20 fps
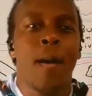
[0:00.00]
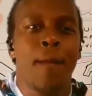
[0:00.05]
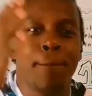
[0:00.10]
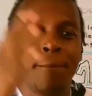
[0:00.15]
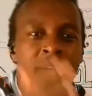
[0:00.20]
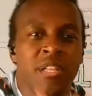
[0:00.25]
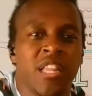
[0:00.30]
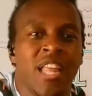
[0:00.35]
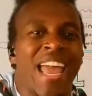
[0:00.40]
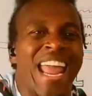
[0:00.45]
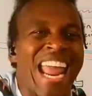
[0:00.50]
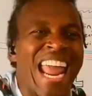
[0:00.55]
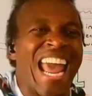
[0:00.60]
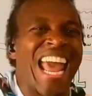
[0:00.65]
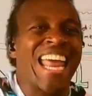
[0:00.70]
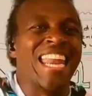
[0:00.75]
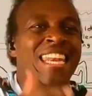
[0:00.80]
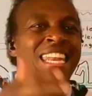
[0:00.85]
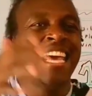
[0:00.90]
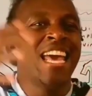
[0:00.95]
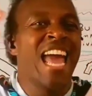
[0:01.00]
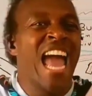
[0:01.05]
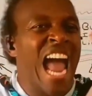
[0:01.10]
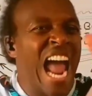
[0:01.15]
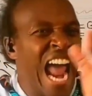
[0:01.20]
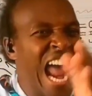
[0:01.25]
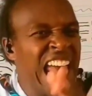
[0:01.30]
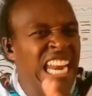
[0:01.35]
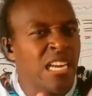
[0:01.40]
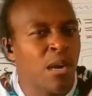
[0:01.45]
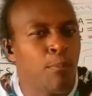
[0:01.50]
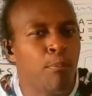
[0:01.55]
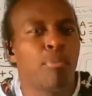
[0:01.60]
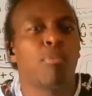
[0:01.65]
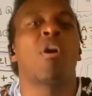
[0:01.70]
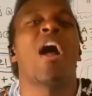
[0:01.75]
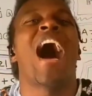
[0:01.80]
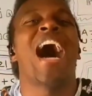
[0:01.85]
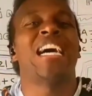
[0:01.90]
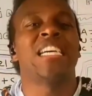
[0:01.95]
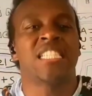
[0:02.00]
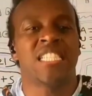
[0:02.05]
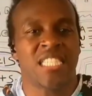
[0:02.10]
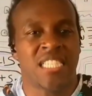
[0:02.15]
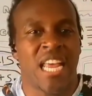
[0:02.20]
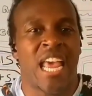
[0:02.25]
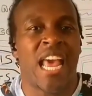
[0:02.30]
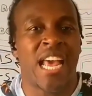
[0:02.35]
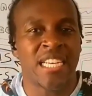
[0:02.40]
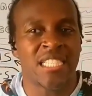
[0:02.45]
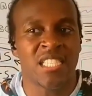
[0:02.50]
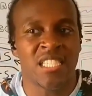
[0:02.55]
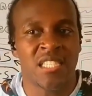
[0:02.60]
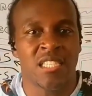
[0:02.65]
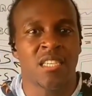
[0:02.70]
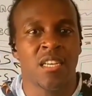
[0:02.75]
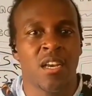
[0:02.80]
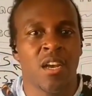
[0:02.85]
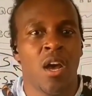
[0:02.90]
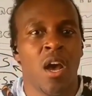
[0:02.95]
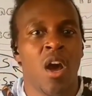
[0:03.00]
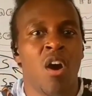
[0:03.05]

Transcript: plan and a process